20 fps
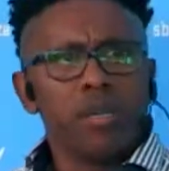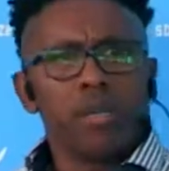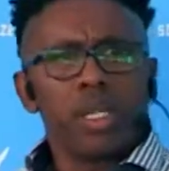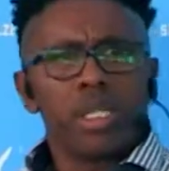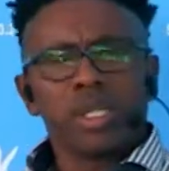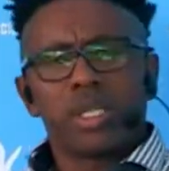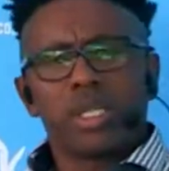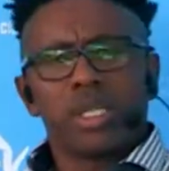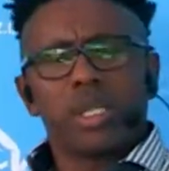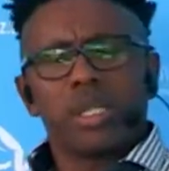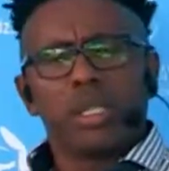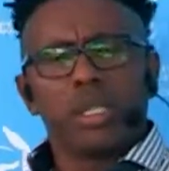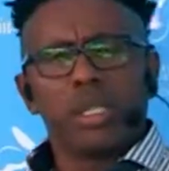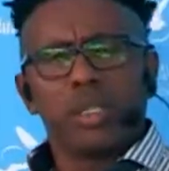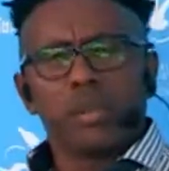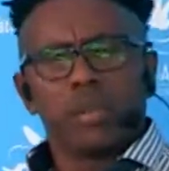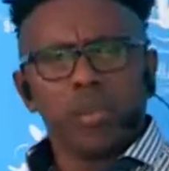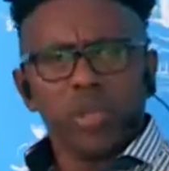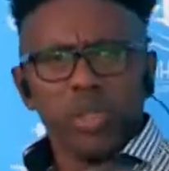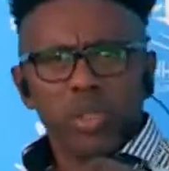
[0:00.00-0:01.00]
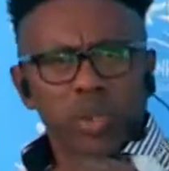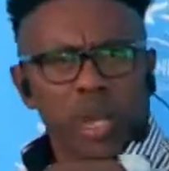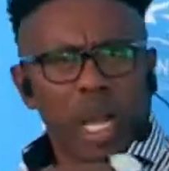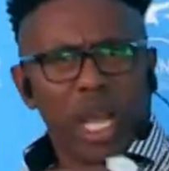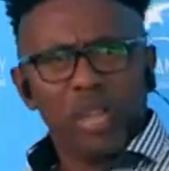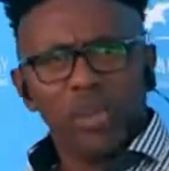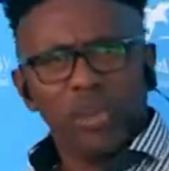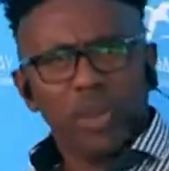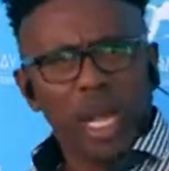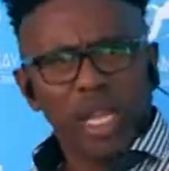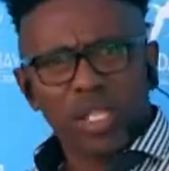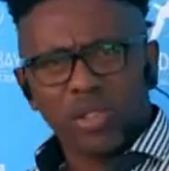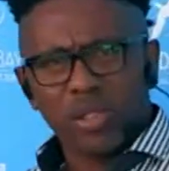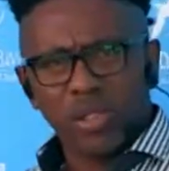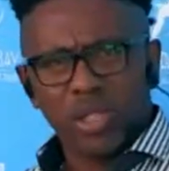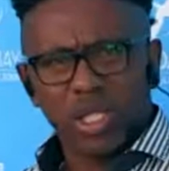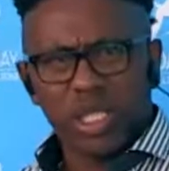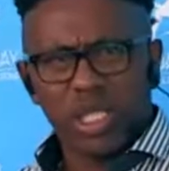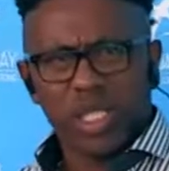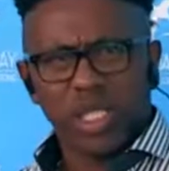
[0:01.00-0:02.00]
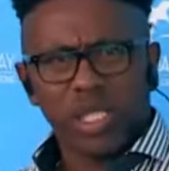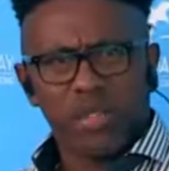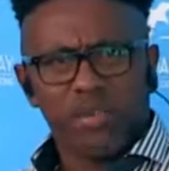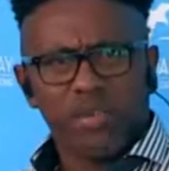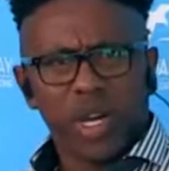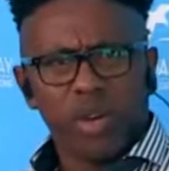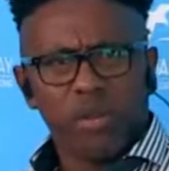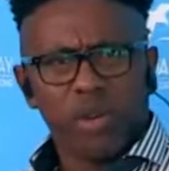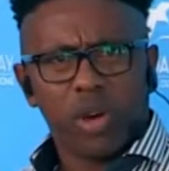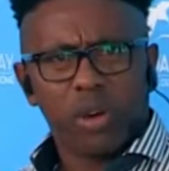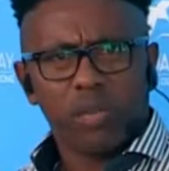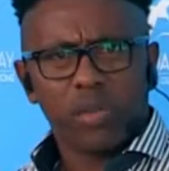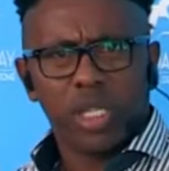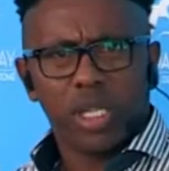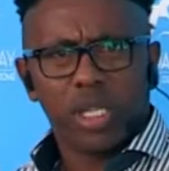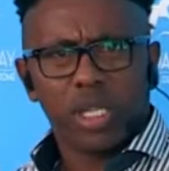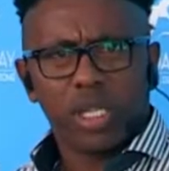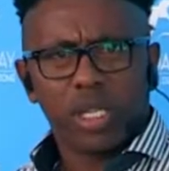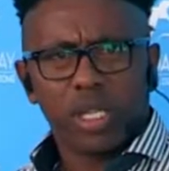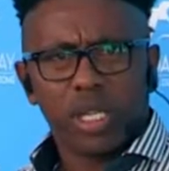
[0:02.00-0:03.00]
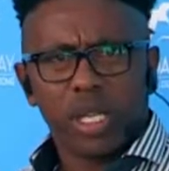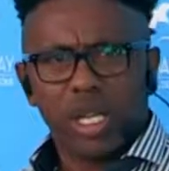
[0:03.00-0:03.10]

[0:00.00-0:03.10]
But are you guys not going to need fiber optic?